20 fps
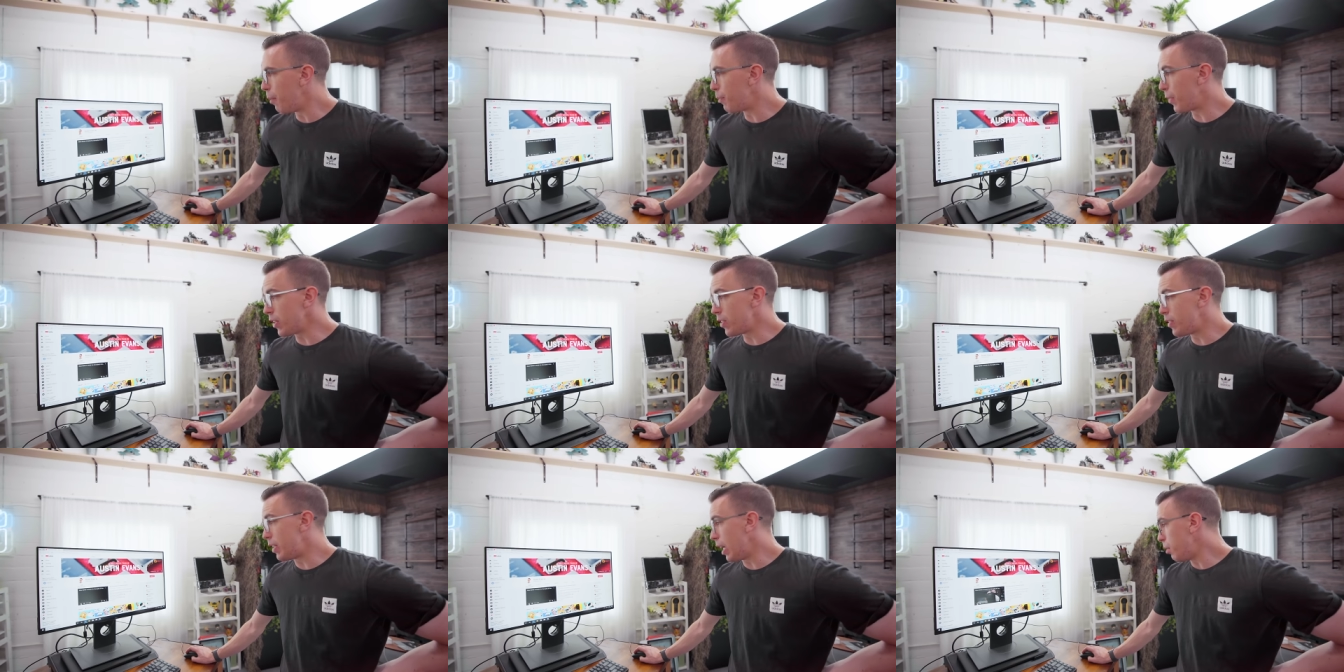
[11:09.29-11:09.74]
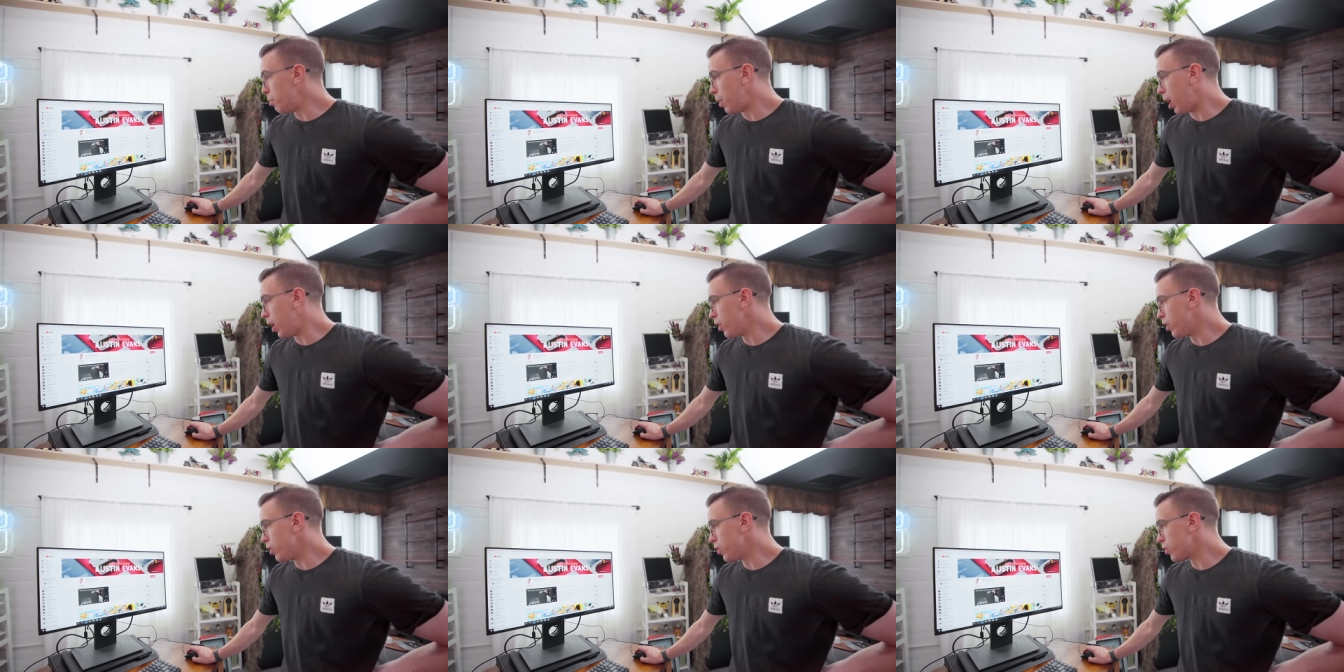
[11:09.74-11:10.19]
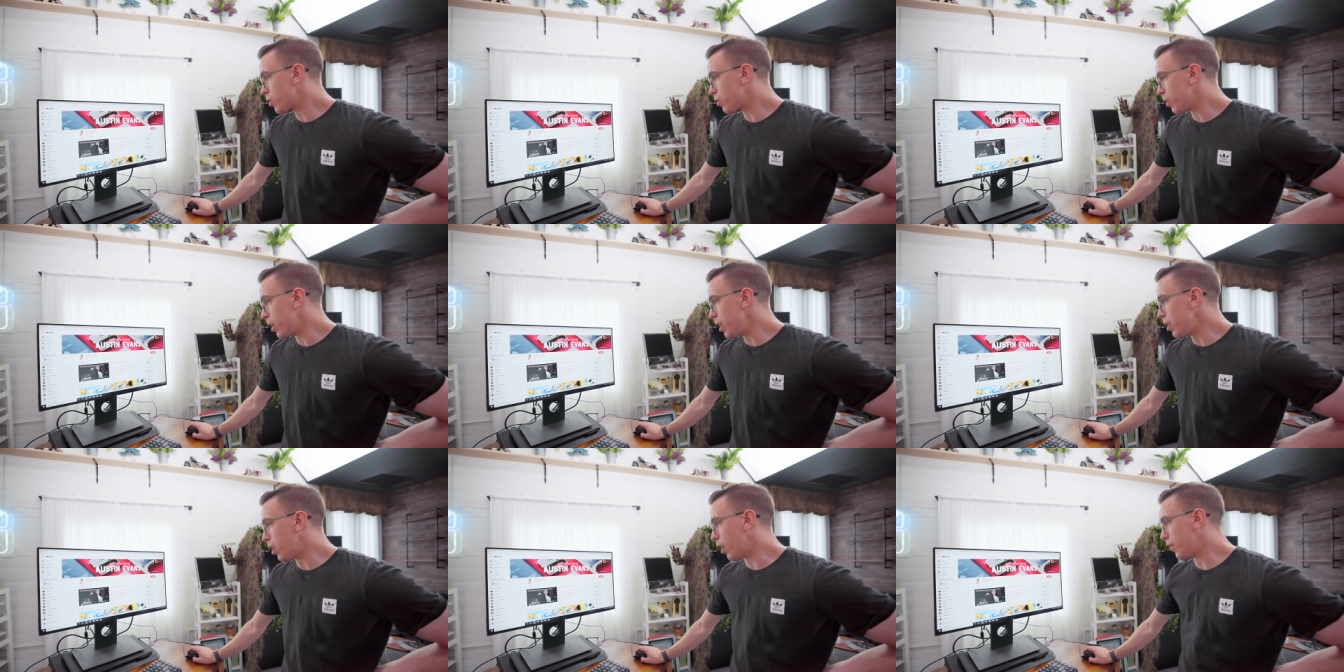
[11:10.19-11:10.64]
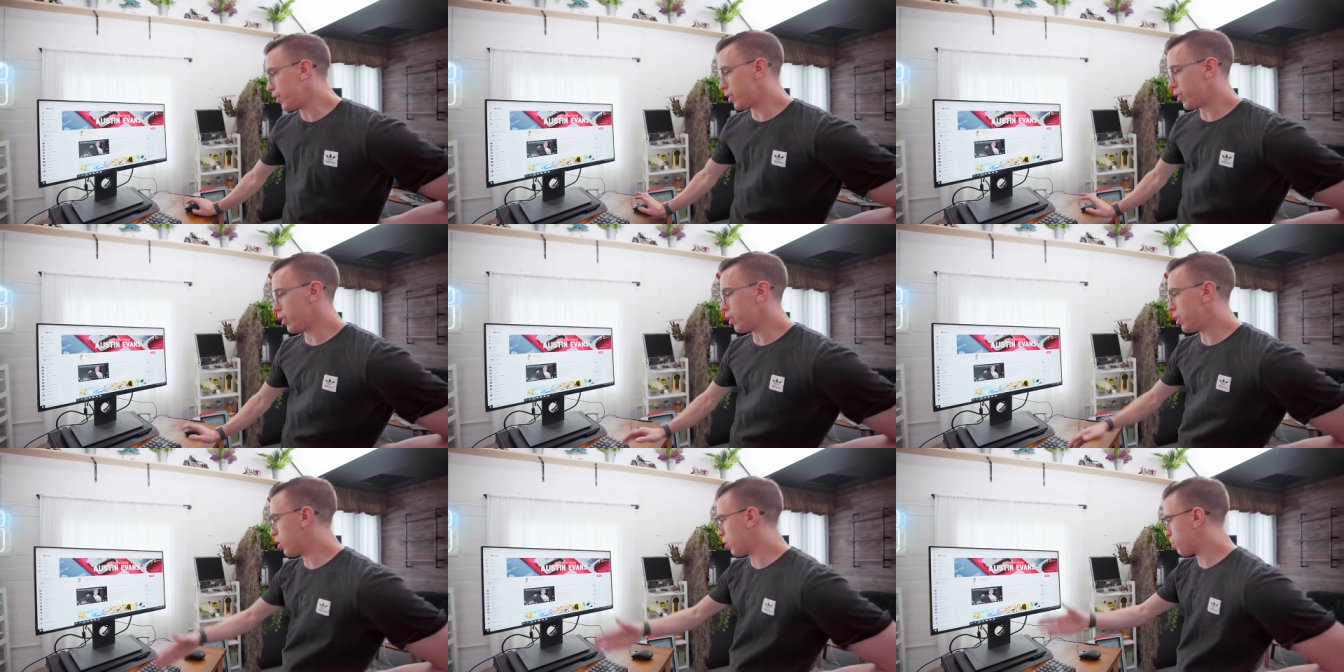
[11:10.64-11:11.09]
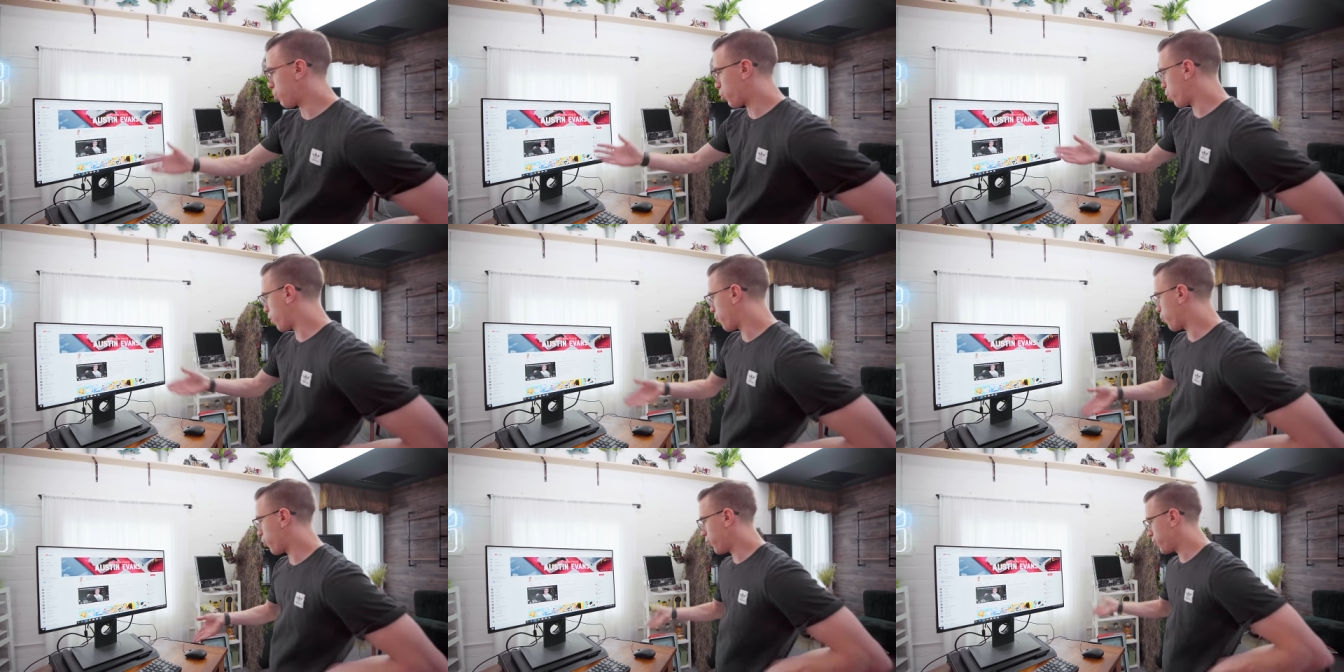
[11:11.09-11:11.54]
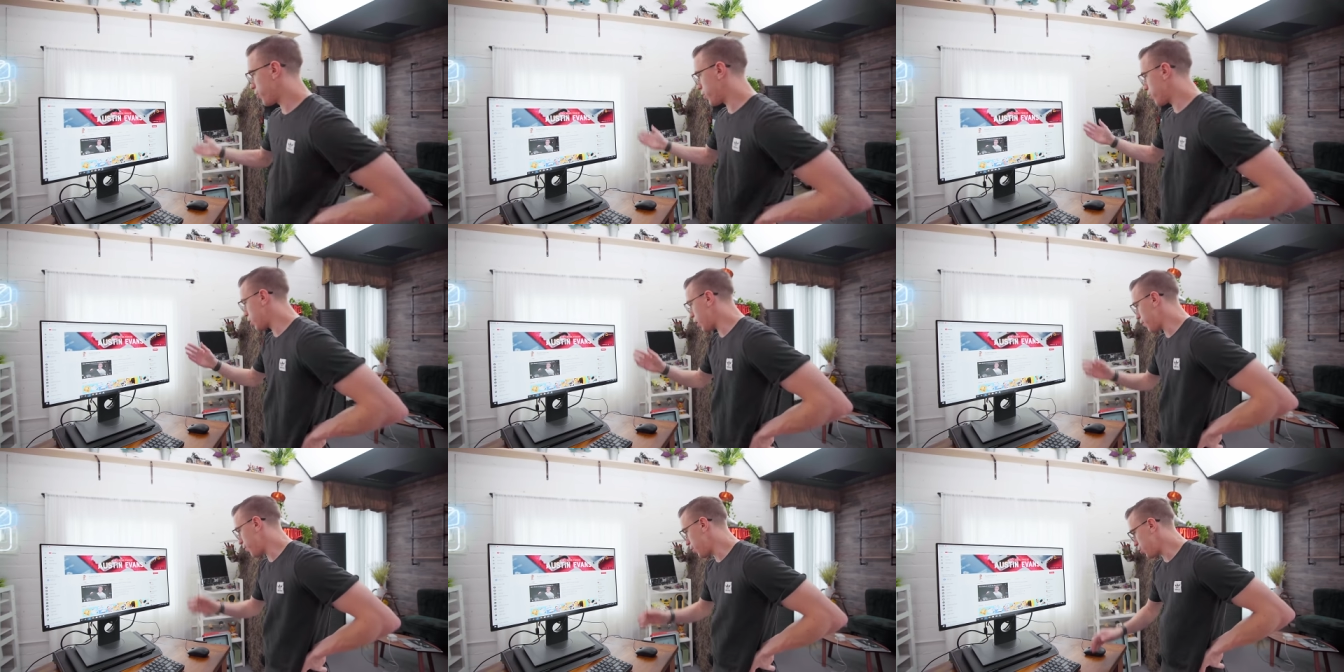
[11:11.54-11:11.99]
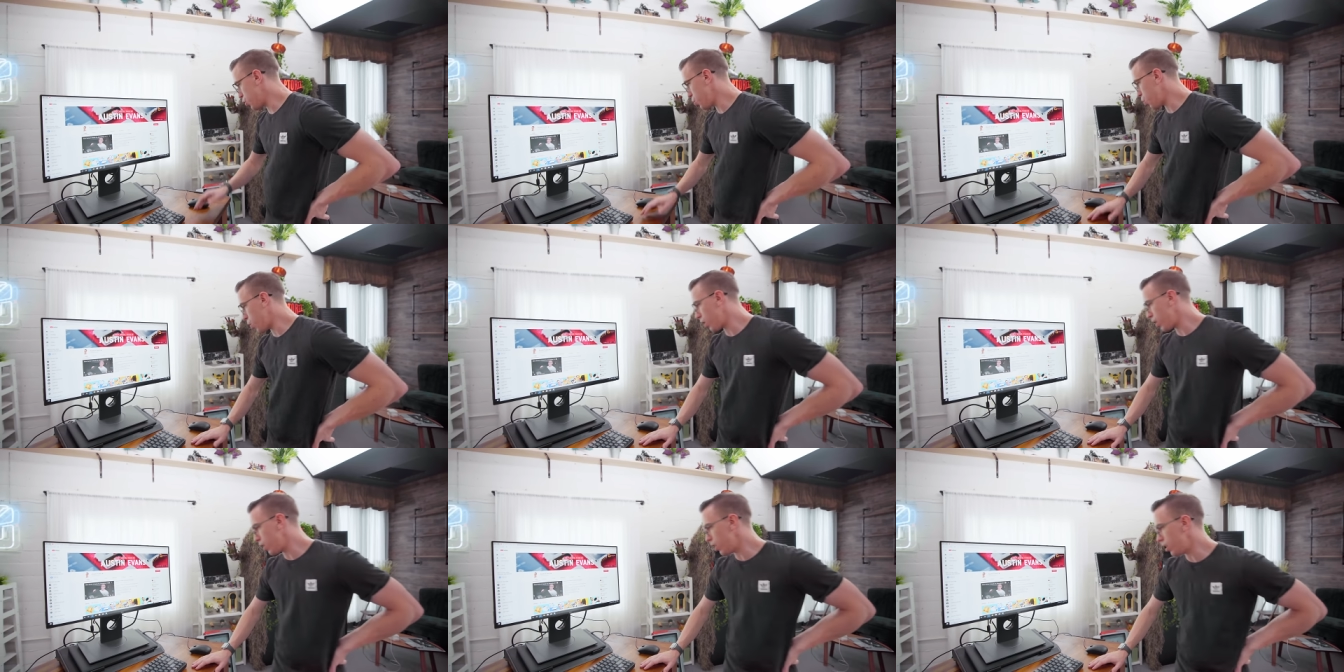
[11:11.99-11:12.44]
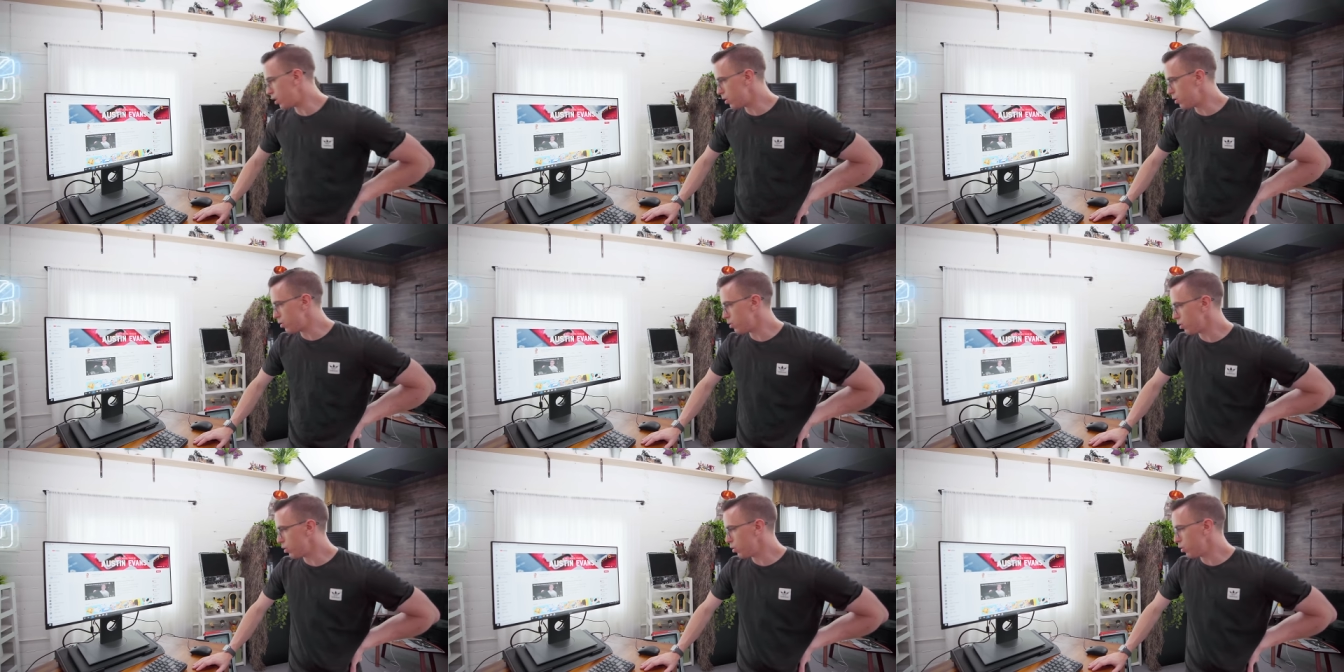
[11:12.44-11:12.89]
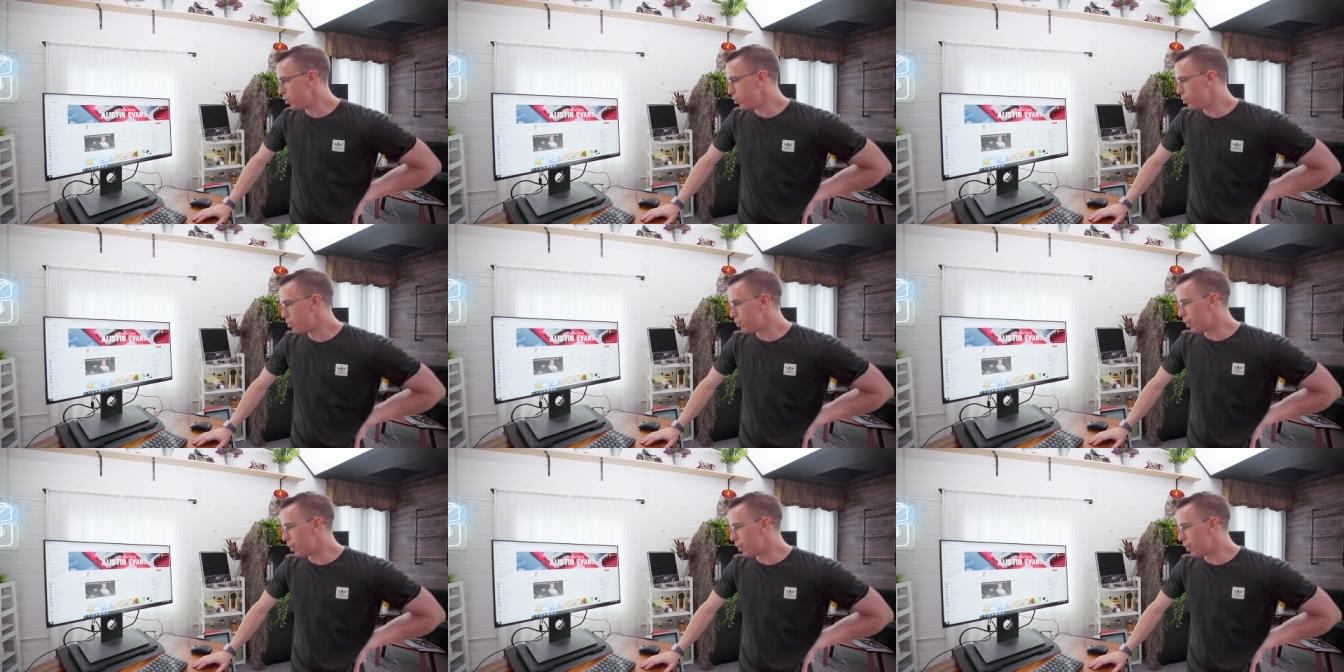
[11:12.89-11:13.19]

This Dell monitor is great, obviously your peripherals and stuff that you want to do,